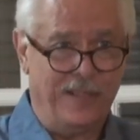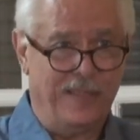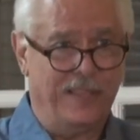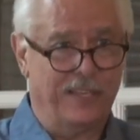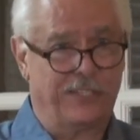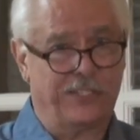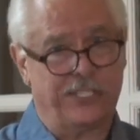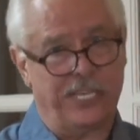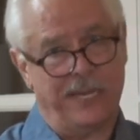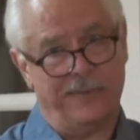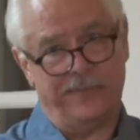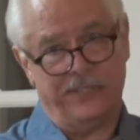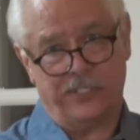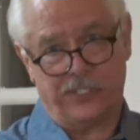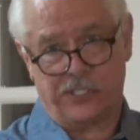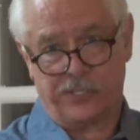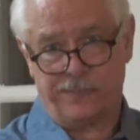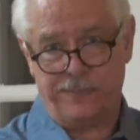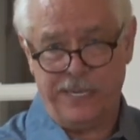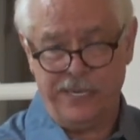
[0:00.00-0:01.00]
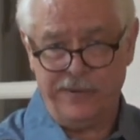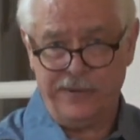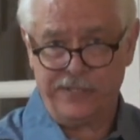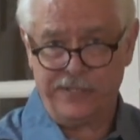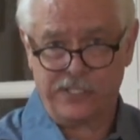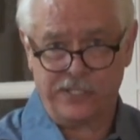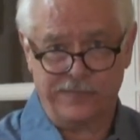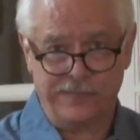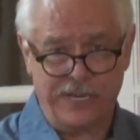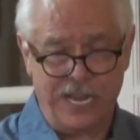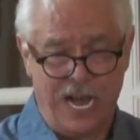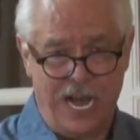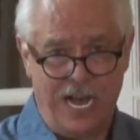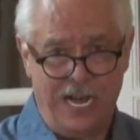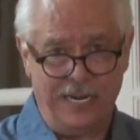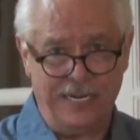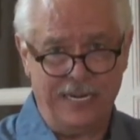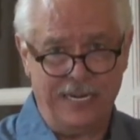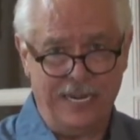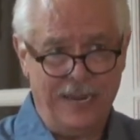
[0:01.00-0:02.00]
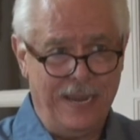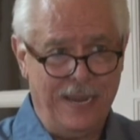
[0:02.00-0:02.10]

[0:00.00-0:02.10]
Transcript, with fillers: the seven spirits of God,